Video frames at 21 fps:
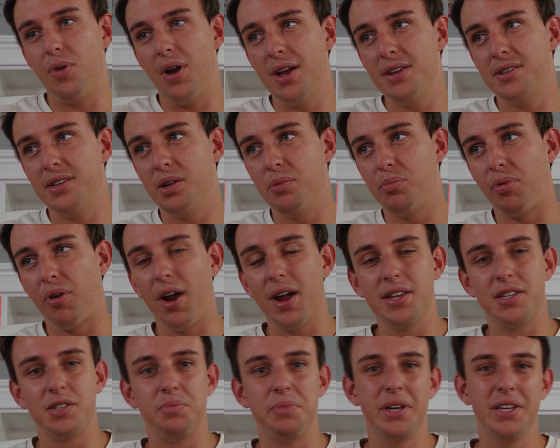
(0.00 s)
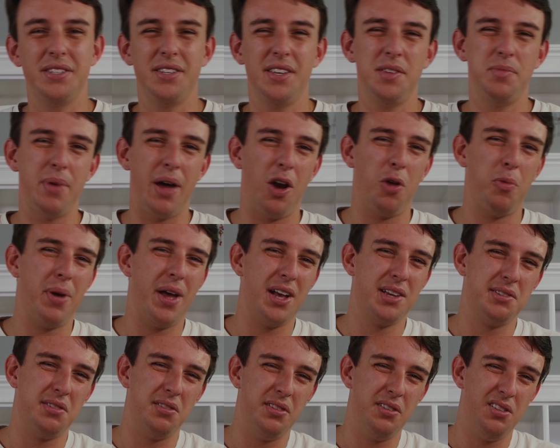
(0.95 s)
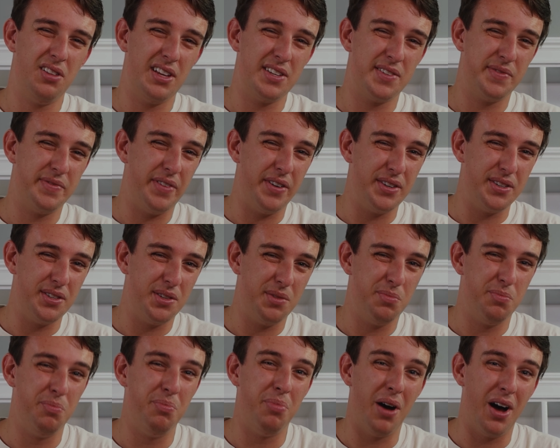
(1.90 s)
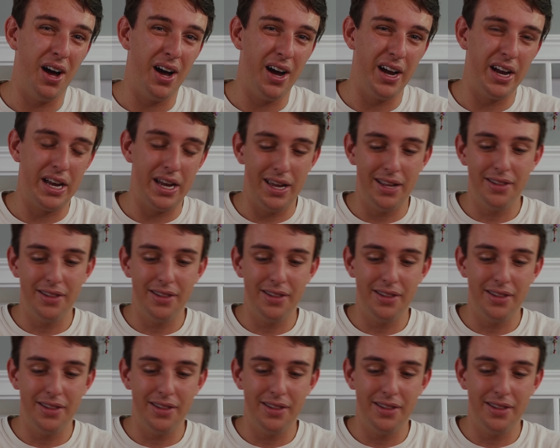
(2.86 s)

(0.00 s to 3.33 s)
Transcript: rising in price makes these battle packs a little less fun to buy,